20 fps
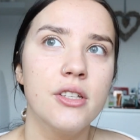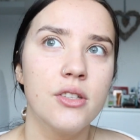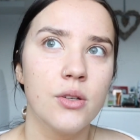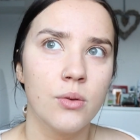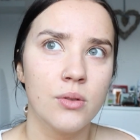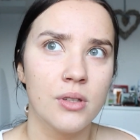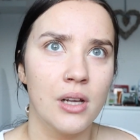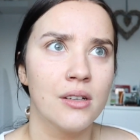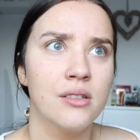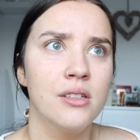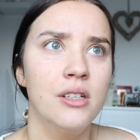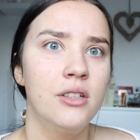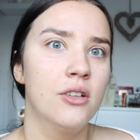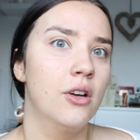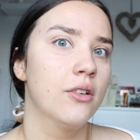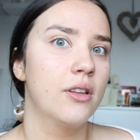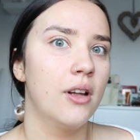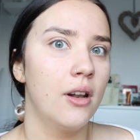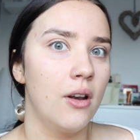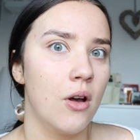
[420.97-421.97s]
so it's actually
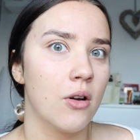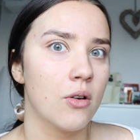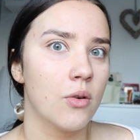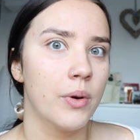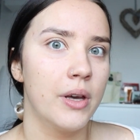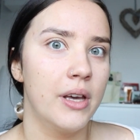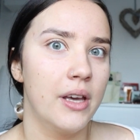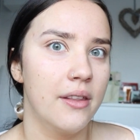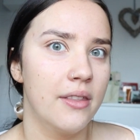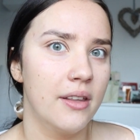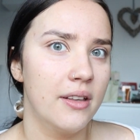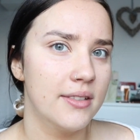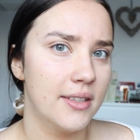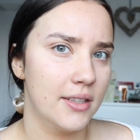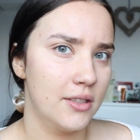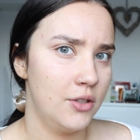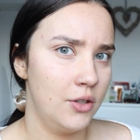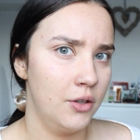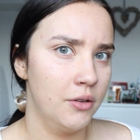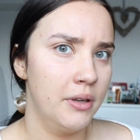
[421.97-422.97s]
not that long away. I think it's
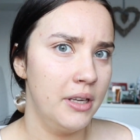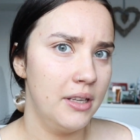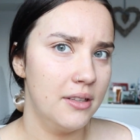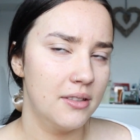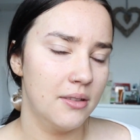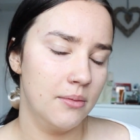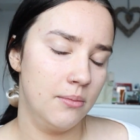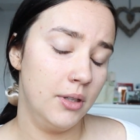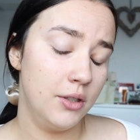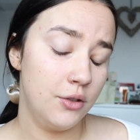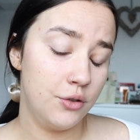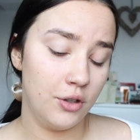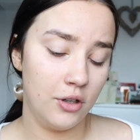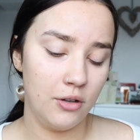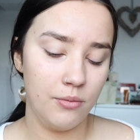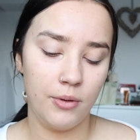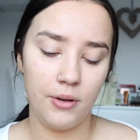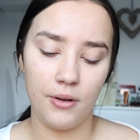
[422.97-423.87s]
like 2 weeks, I'm not sure,